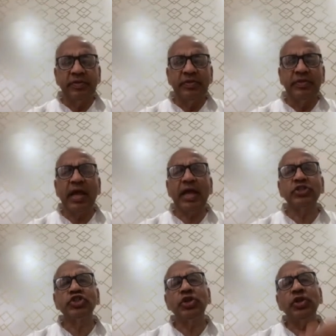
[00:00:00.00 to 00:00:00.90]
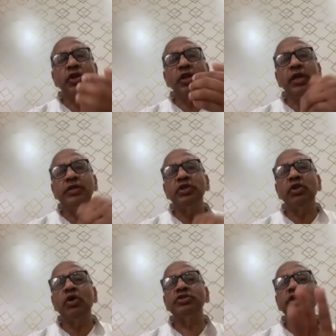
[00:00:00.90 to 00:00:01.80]
naturally as a
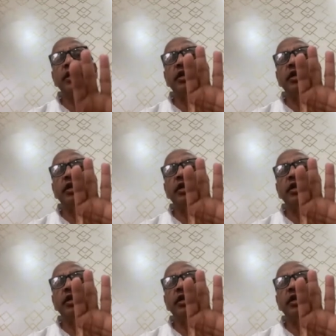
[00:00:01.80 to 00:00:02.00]
logical